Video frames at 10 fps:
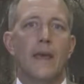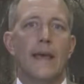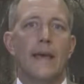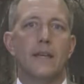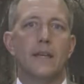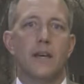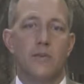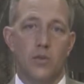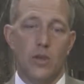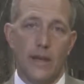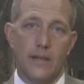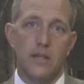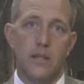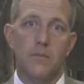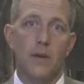And if you'd like
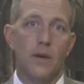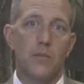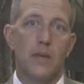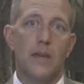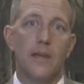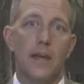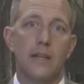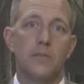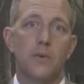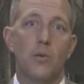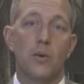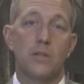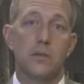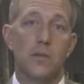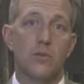to email me and ask me what
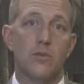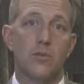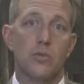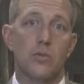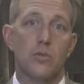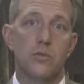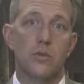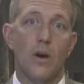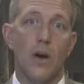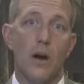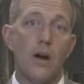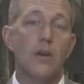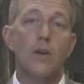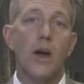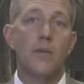some of those sources
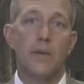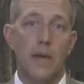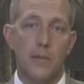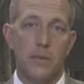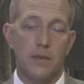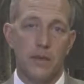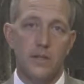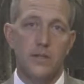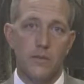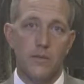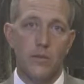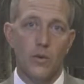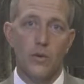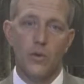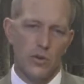are, I'd be happy to list them
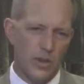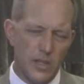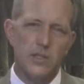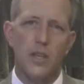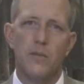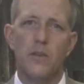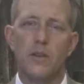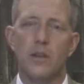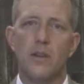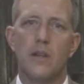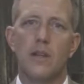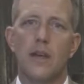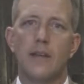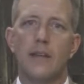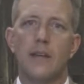for you, or to at least give you an
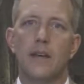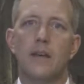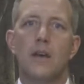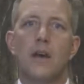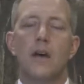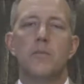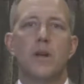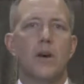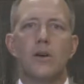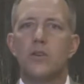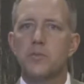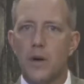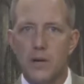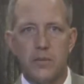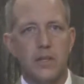idea. But Unger's
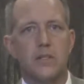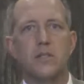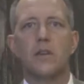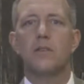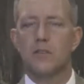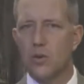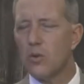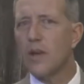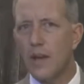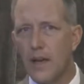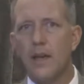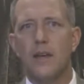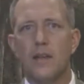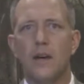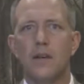Bible Dictionary is
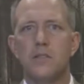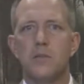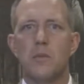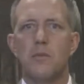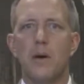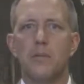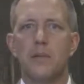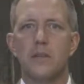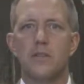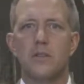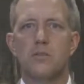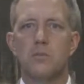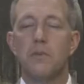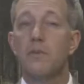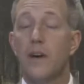okay. Some of the Bible dictionaries
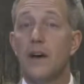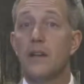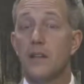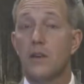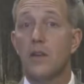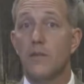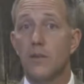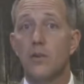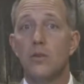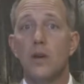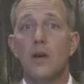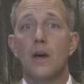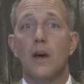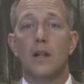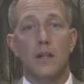will be fine, and they'll give you
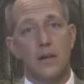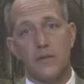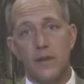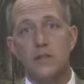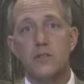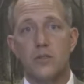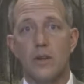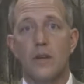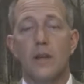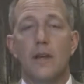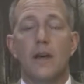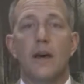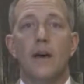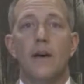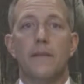a lot of the history.
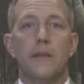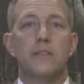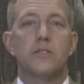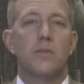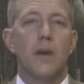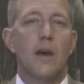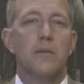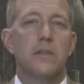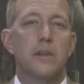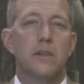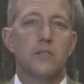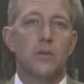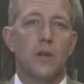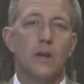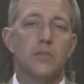Then some commentaries
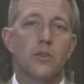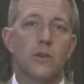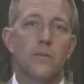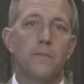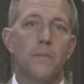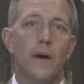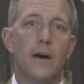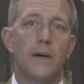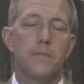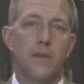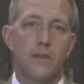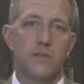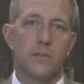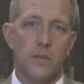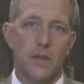will also give
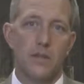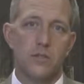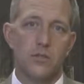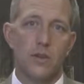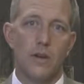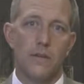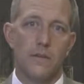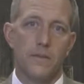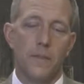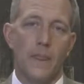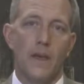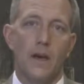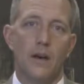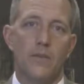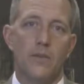some of the history of
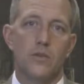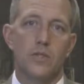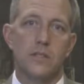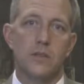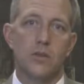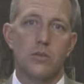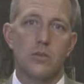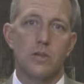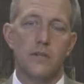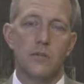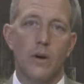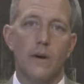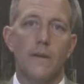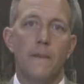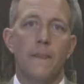those discourses as
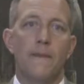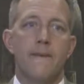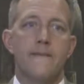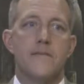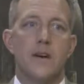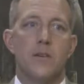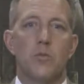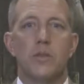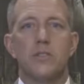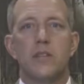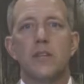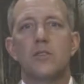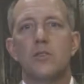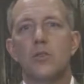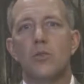well. You want to stick
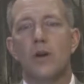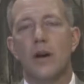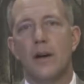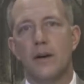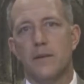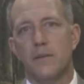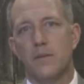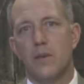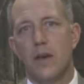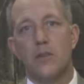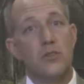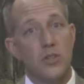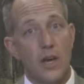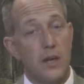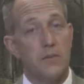to
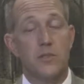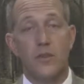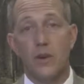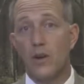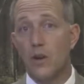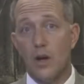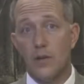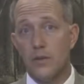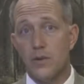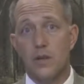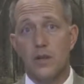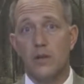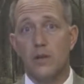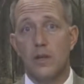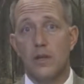Edersheim is a very good author,
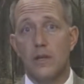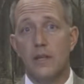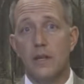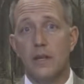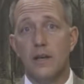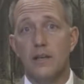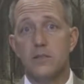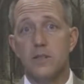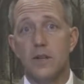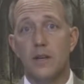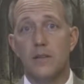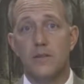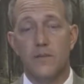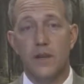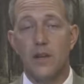and his
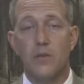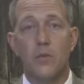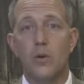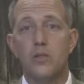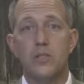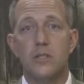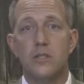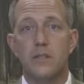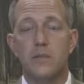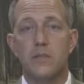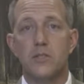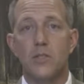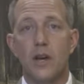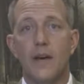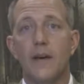definitive work, Jesus the
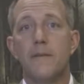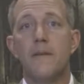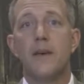Messiah.